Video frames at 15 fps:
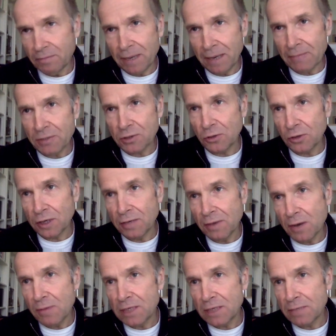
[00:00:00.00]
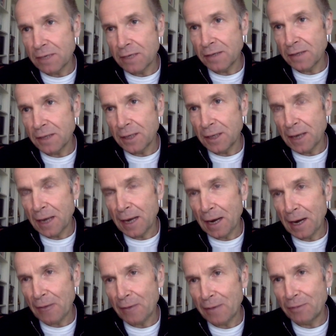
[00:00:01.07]
perhaps talk in a moment about
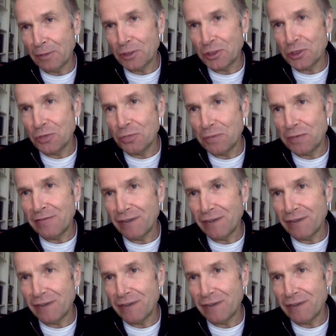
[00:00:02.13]
how people should be